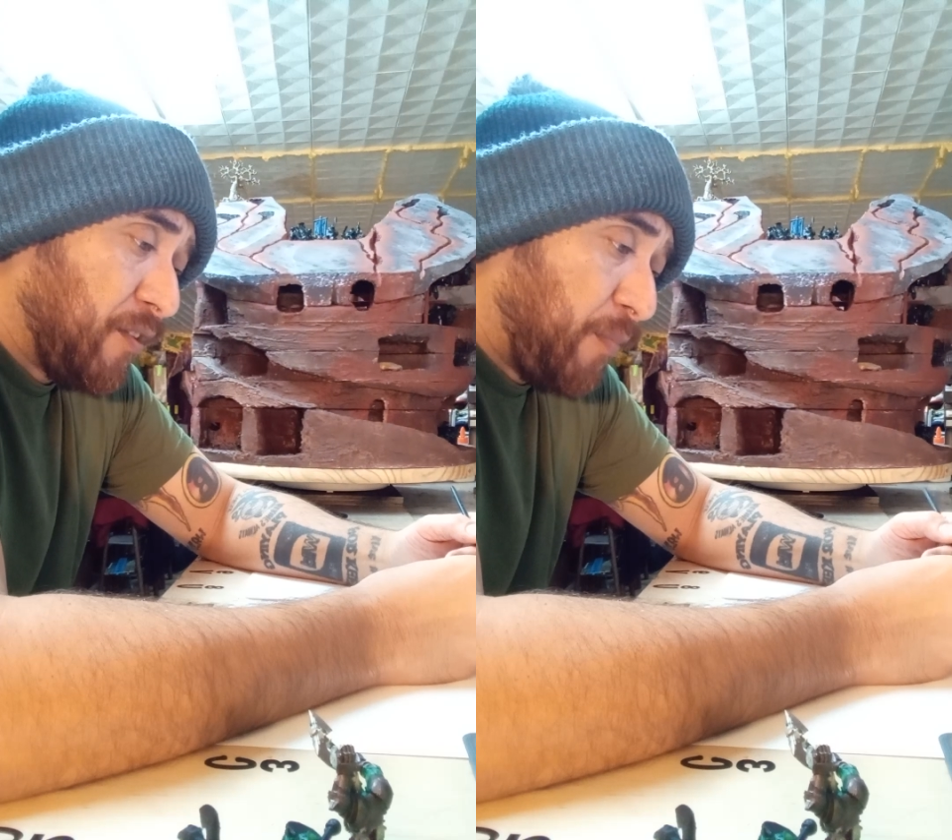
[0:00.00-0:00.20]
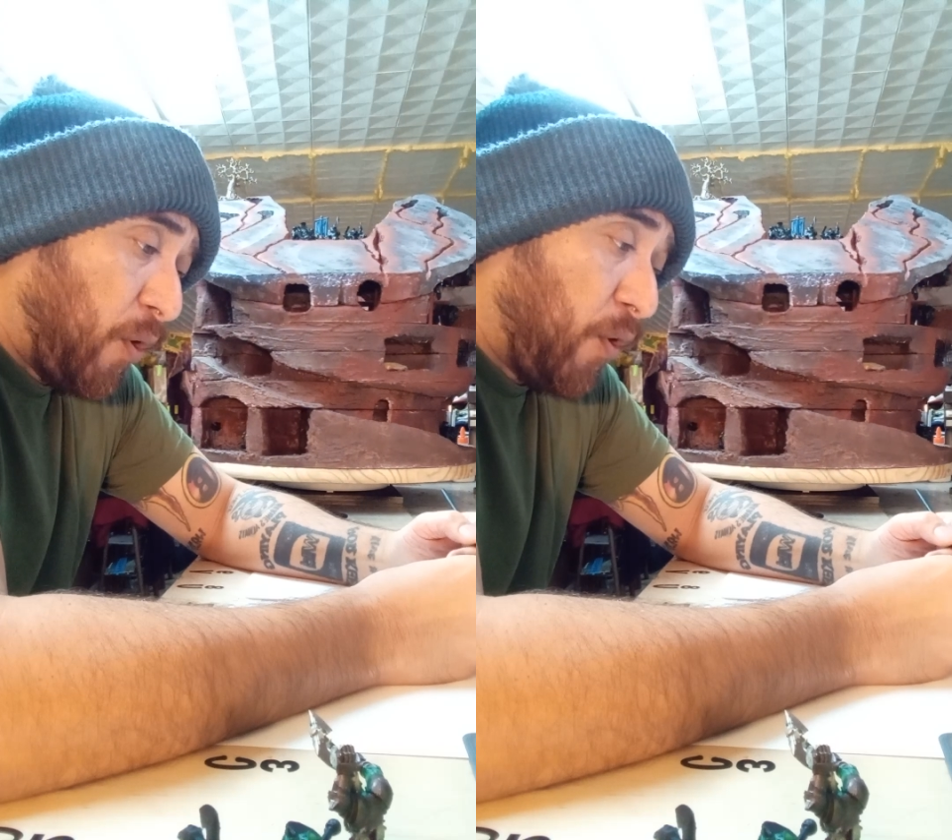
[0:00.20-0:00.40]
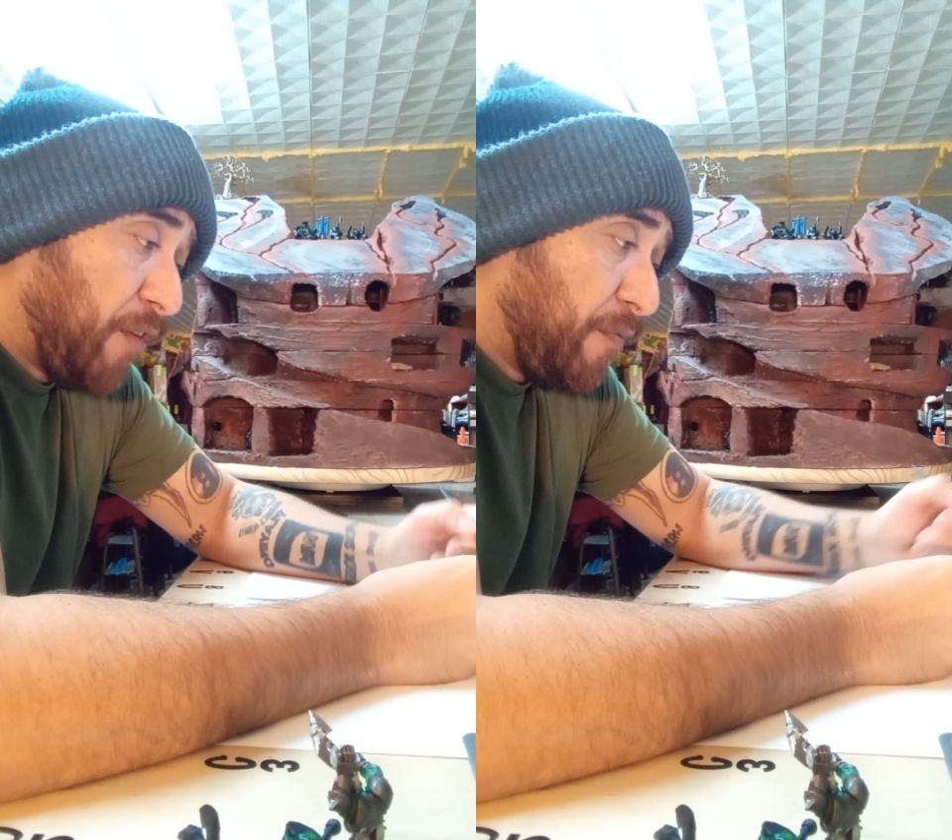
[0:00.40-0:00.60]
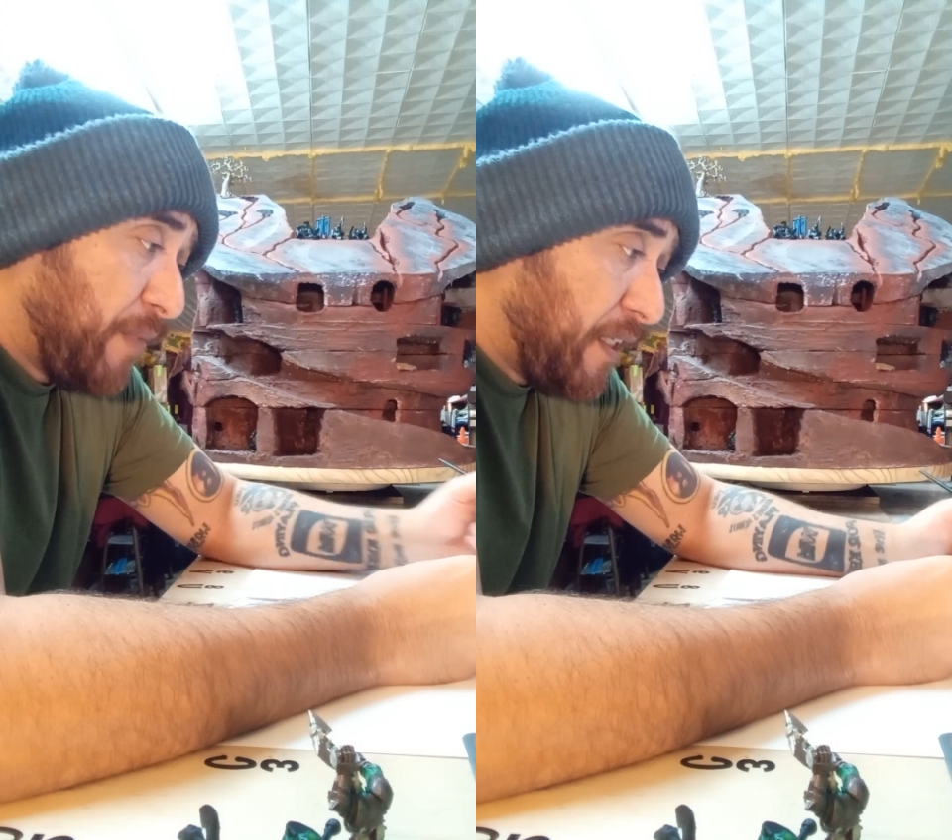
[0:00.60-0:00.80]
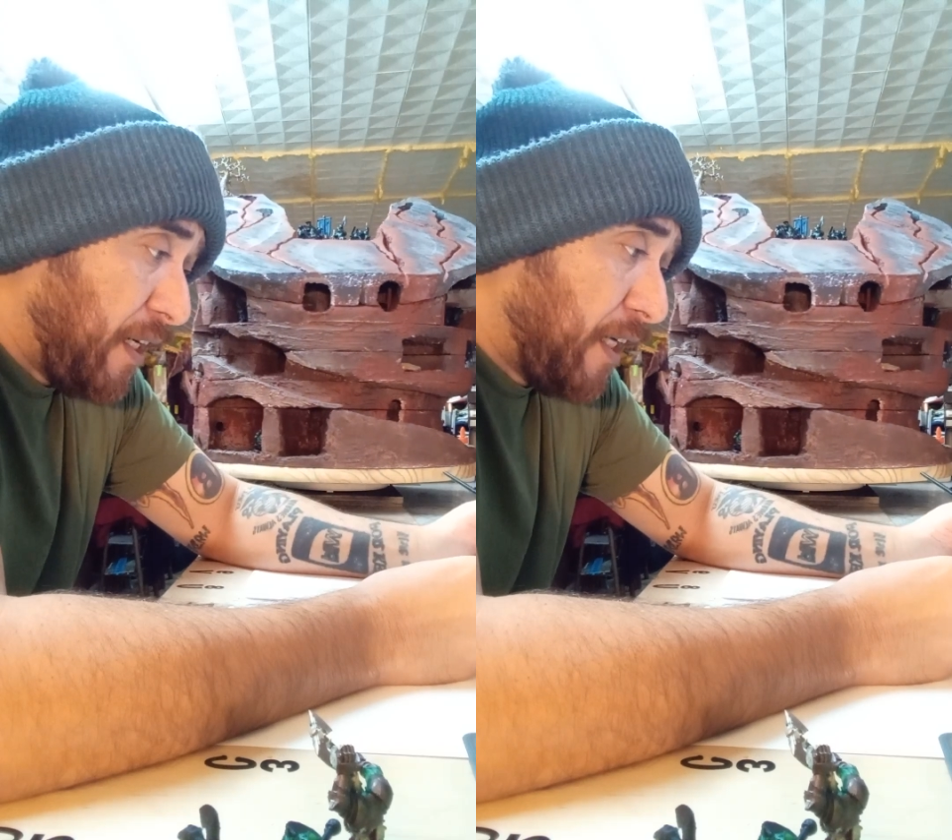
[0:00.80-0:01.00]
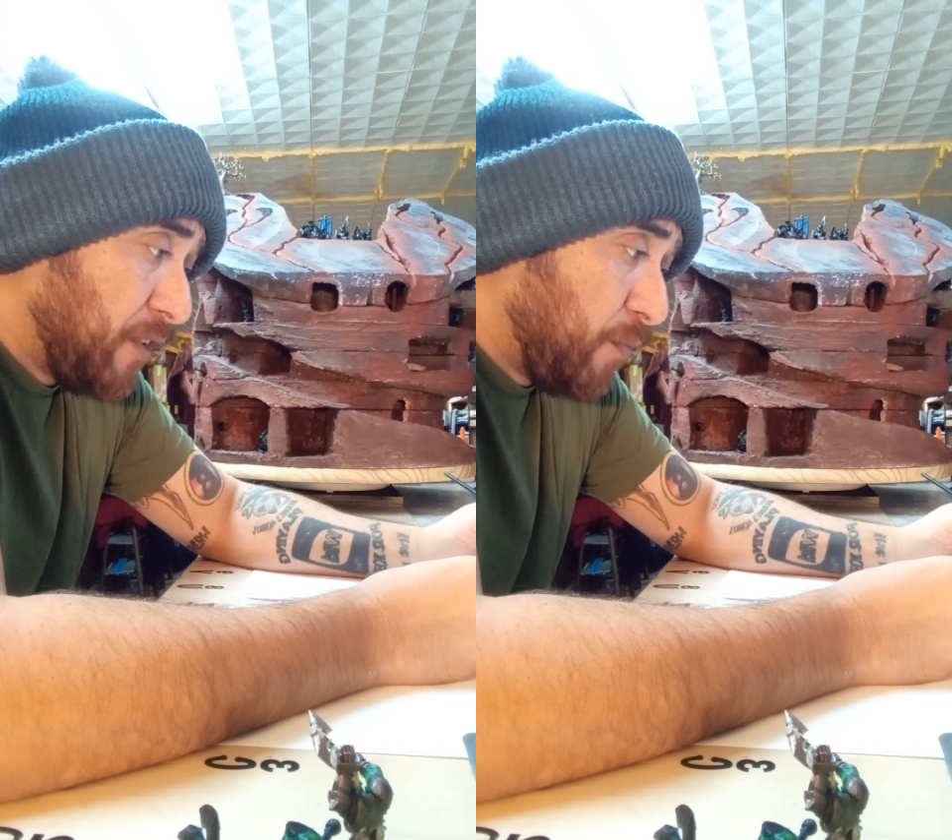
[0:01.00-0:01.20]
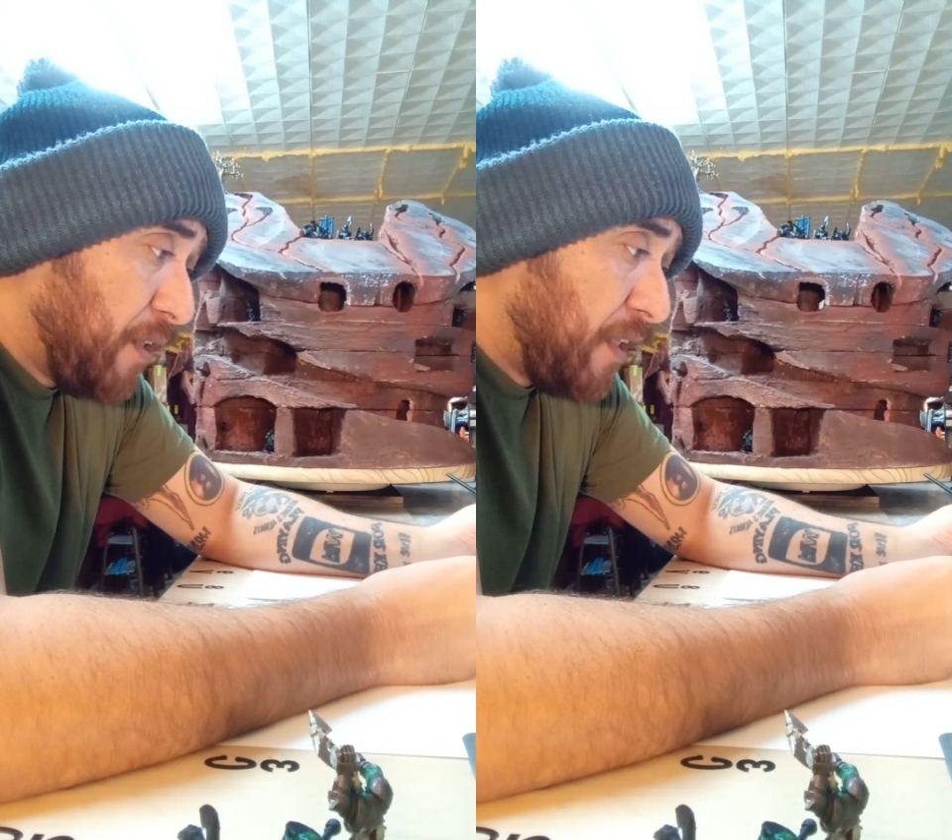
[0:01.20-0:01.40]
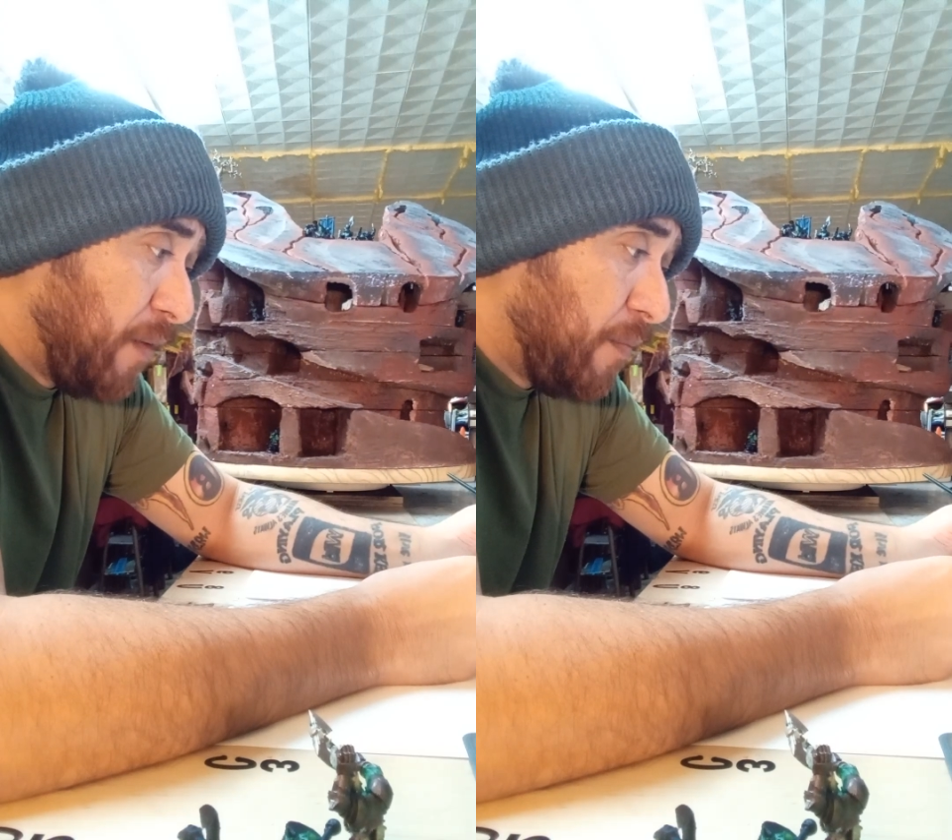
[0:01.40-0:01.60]
A part of me dies
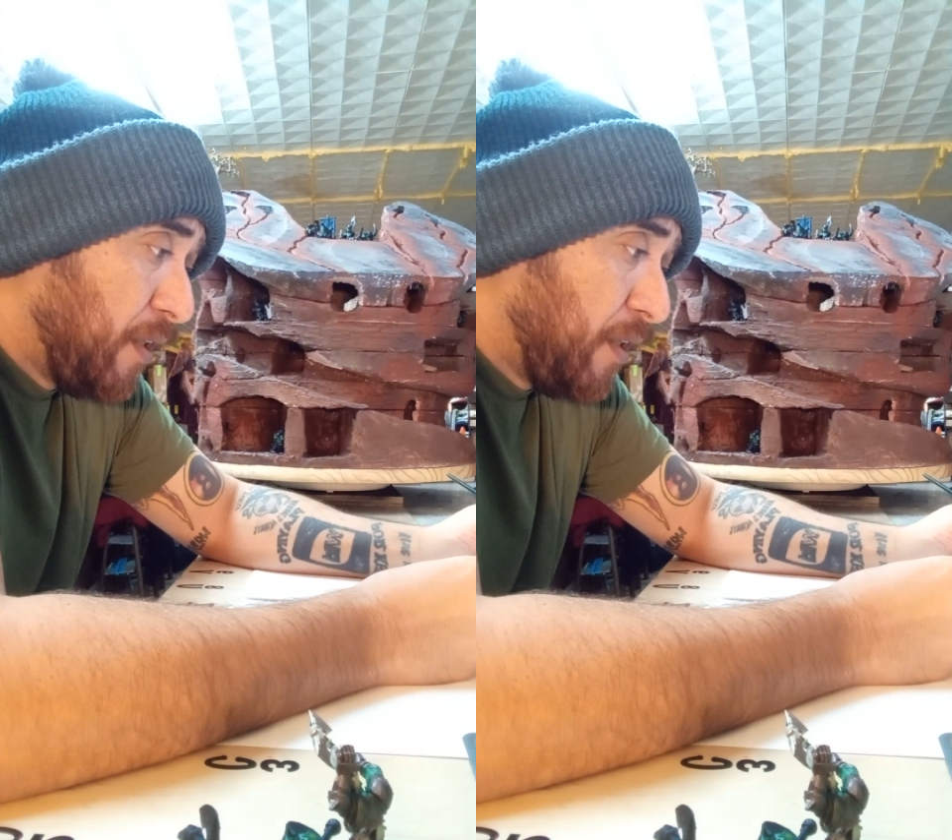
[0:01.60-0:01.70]
with them.